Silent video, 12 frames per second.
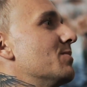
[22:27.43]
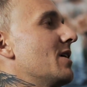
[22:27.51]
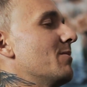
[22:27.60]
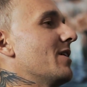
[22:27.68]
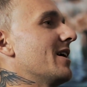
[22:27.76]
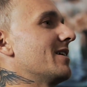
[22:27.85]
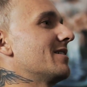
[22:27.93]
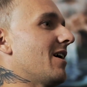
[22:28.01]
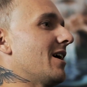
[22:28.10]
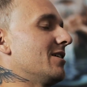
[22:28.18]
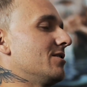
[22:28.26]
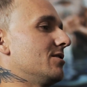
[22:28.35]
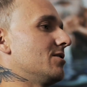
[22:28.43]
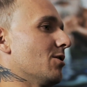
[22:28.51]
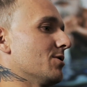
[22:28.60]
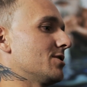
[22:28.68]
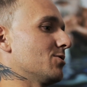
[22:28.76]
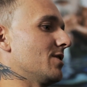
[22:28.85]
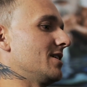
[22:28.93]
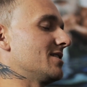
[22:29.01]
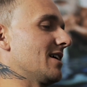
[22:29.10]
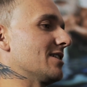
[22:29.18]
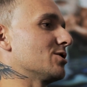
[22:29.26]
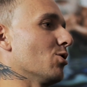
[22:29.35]
But I'm like, I go into it and he
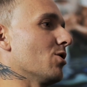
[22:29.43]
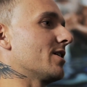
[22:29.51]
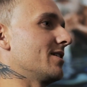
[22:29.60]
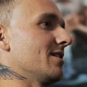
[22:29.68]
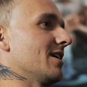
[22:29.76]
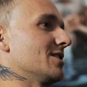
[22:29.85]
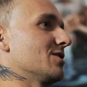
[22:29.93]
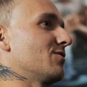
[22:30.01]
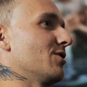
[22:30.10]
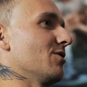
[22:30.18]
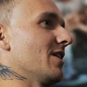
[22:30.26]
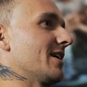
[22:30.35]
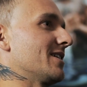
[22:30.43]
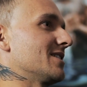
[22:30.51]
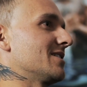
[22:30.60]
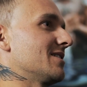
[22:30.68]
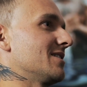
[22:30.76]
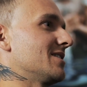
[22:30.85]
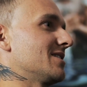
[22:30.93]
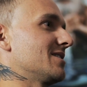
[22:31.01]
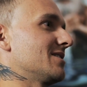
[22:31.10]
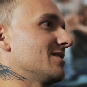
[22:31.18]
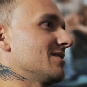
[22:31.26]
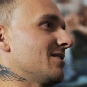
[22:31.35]
starts talking, and I just feel like
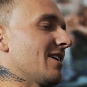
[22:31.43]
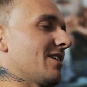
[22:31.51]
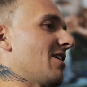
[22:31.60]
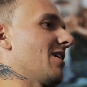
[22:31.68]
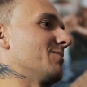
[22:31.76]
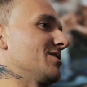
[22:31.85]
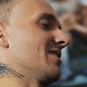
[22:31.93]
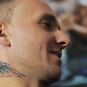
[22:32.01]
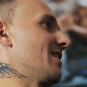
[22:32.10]
it's like, oh, I'm just like,